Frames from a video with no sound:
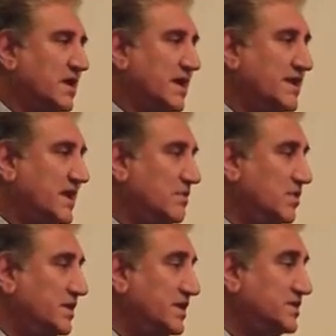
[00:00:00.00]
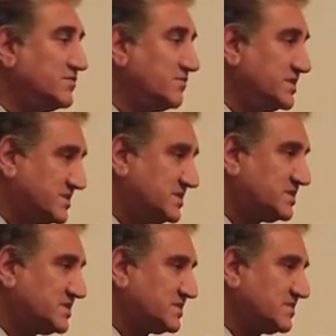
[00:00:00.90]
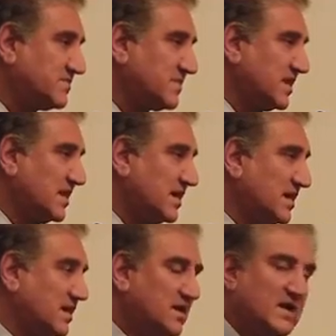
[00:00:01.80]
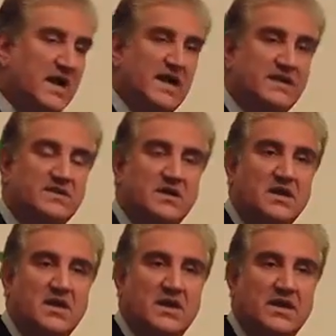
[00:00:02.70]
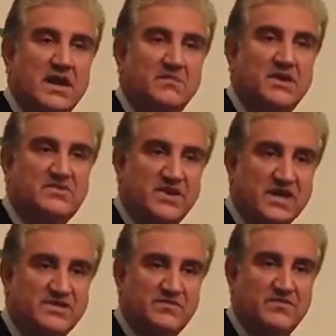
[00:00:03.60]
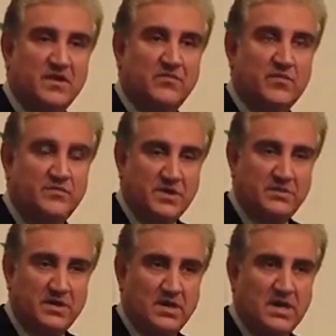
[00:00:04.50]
enable ease of business and can be attractive to people.